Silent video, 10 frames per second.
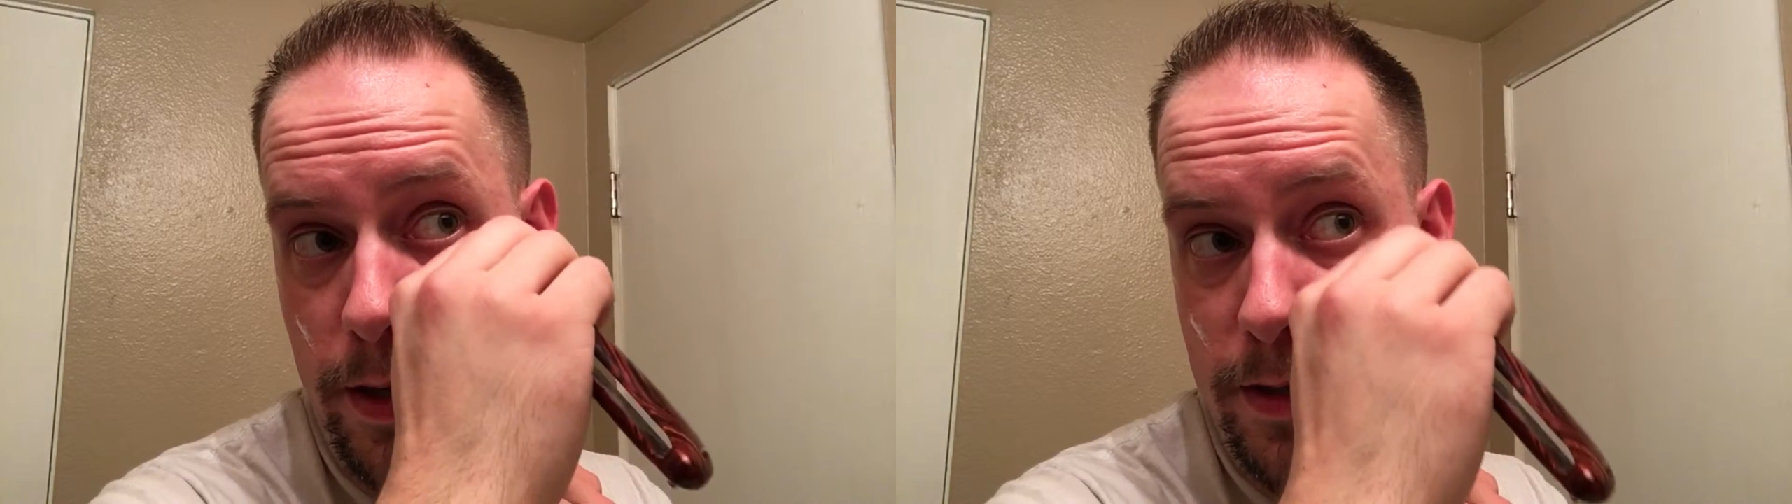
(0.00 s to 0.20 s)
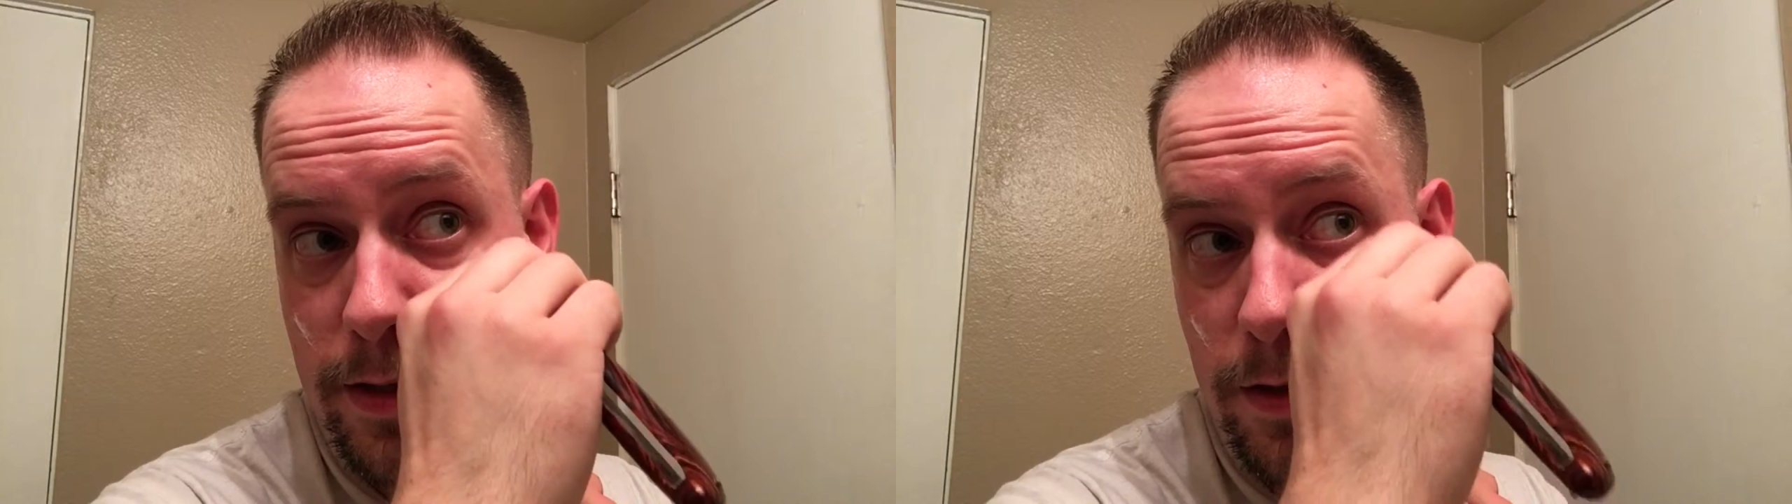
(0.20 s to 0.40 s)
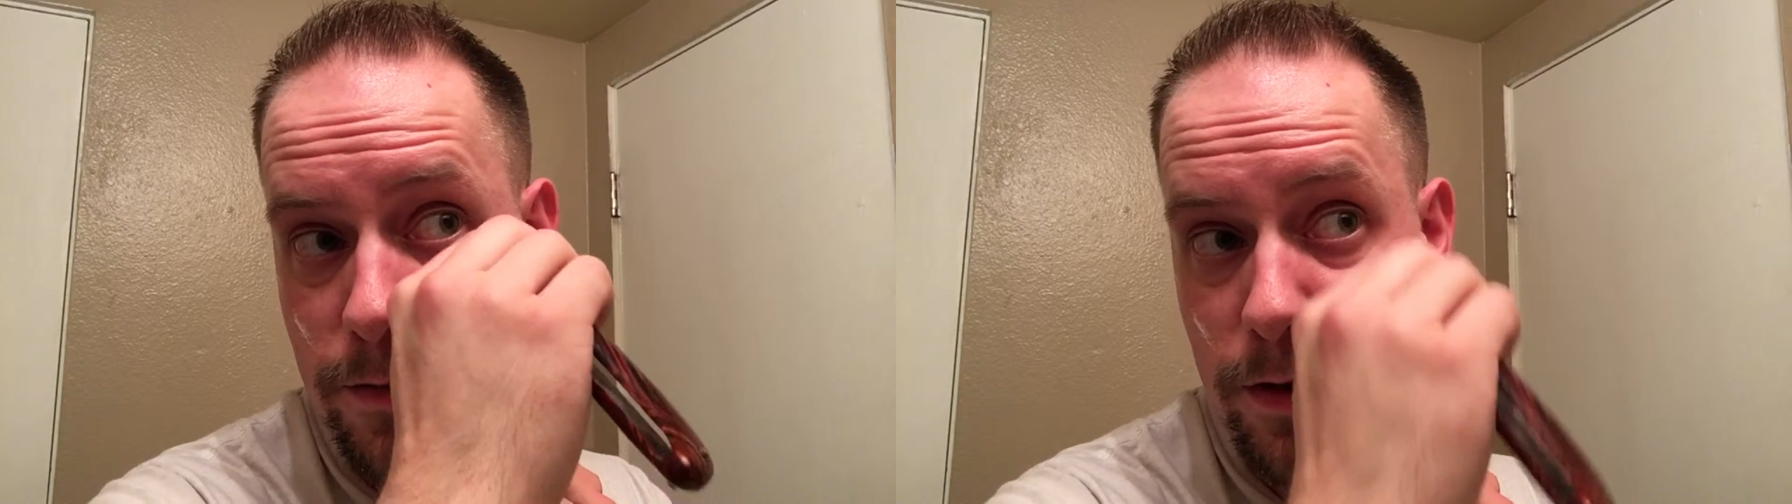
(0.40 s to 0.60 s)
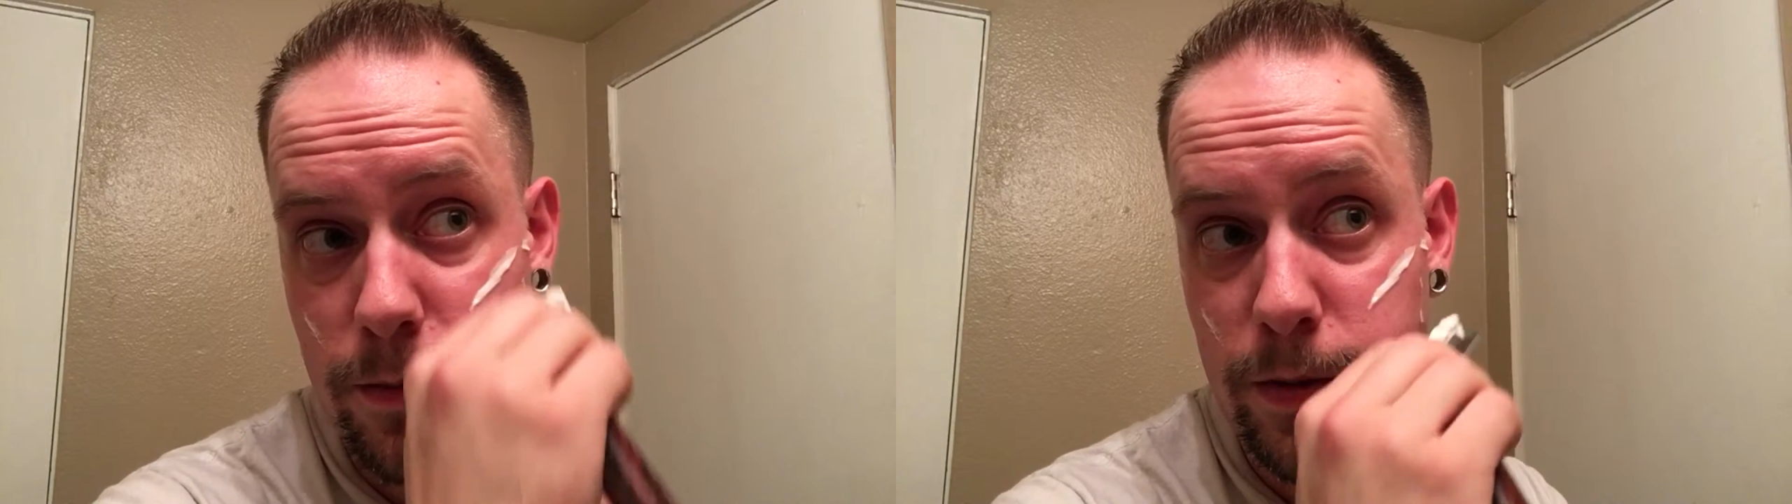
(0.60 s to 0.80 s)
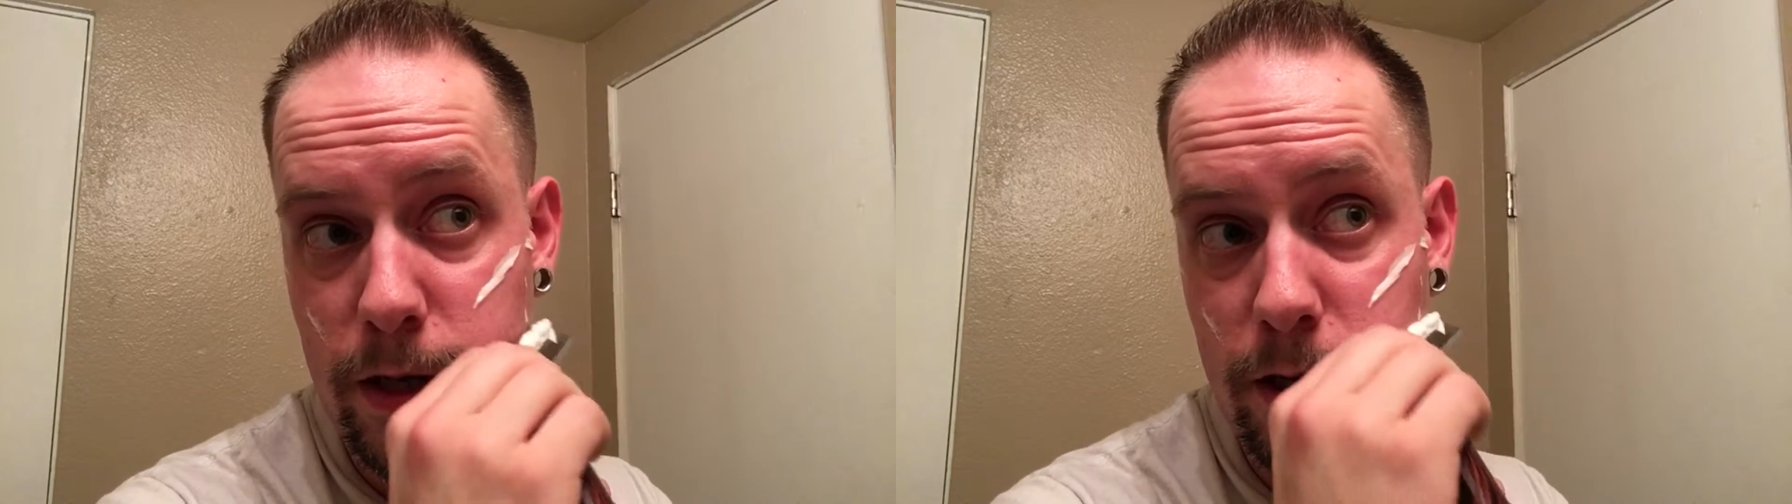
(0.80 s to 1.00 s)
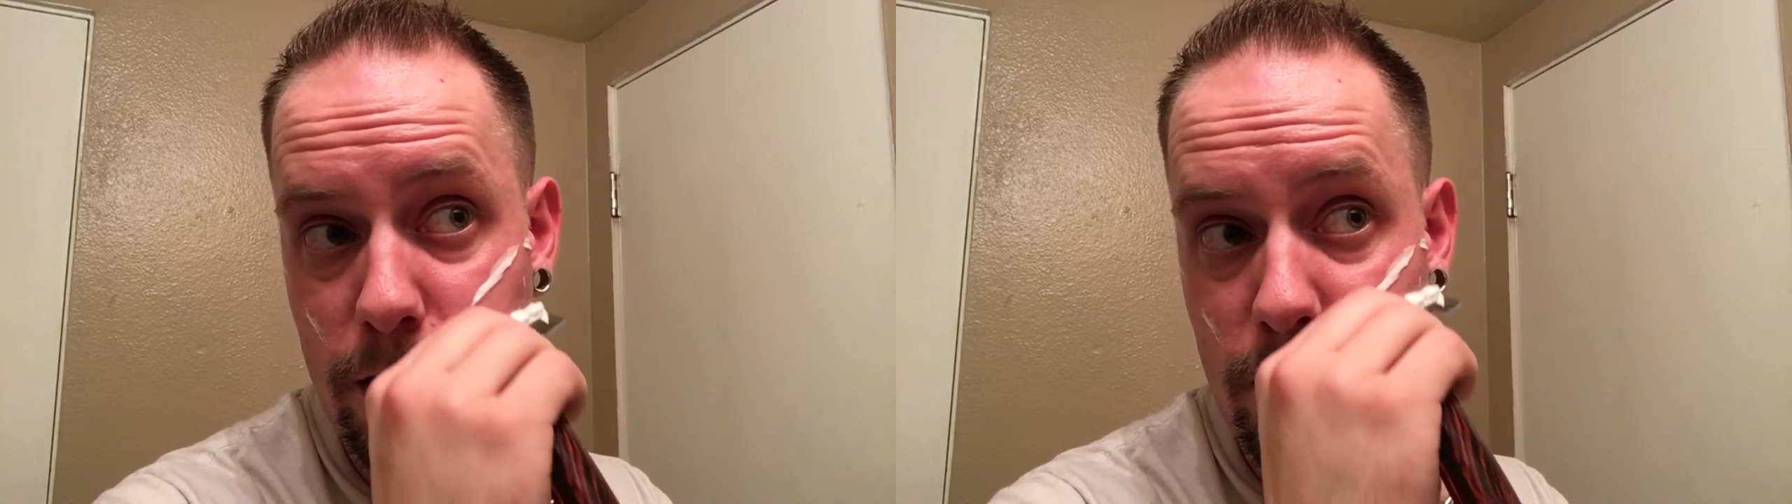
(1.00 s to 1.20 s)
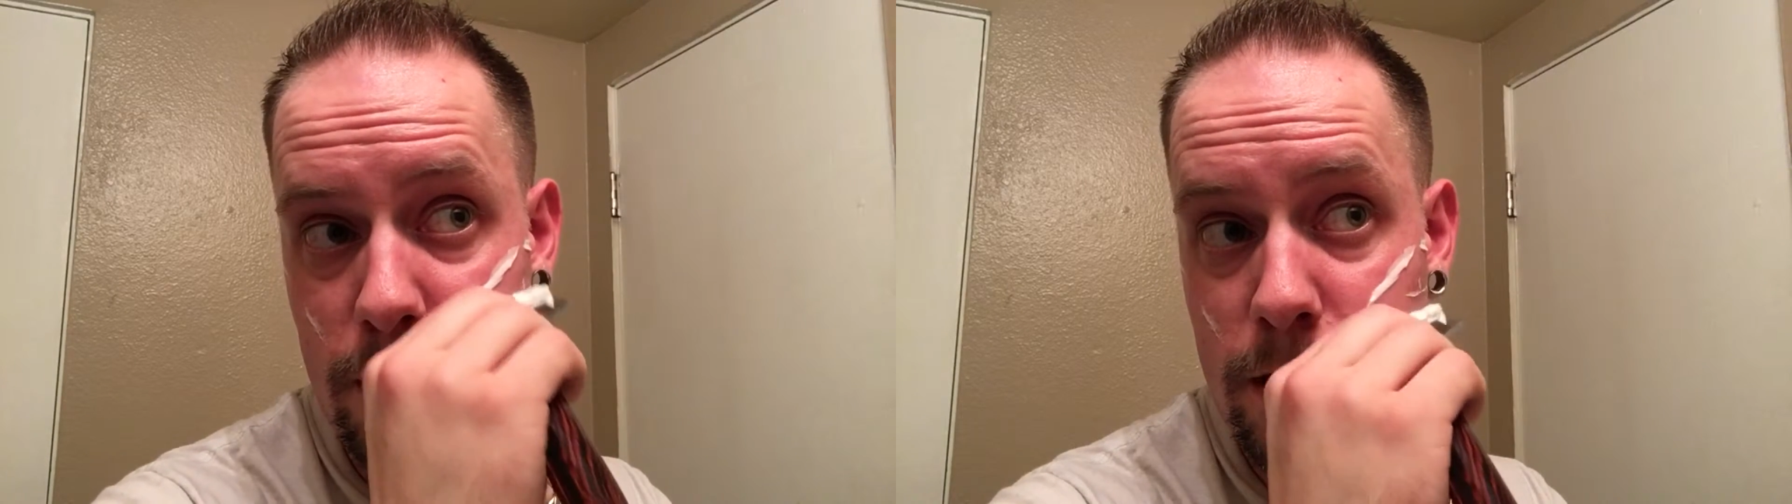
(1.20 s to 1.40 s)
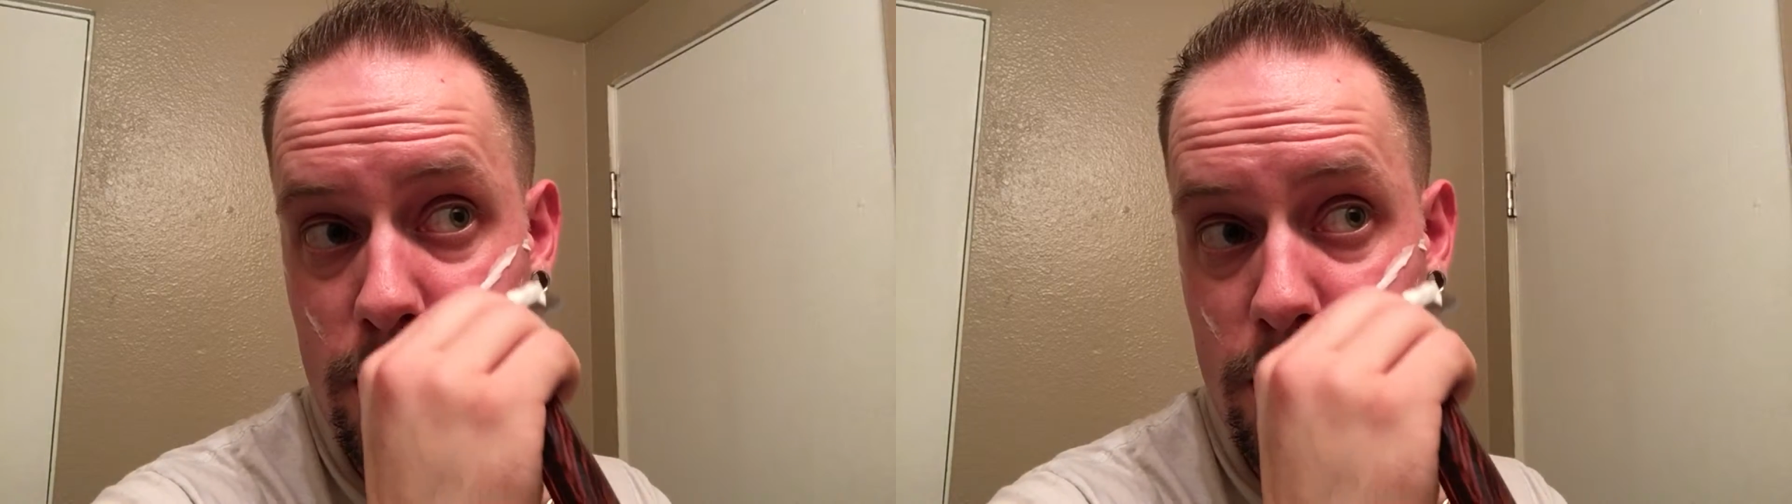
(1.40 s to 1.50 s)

this if you're a beginner.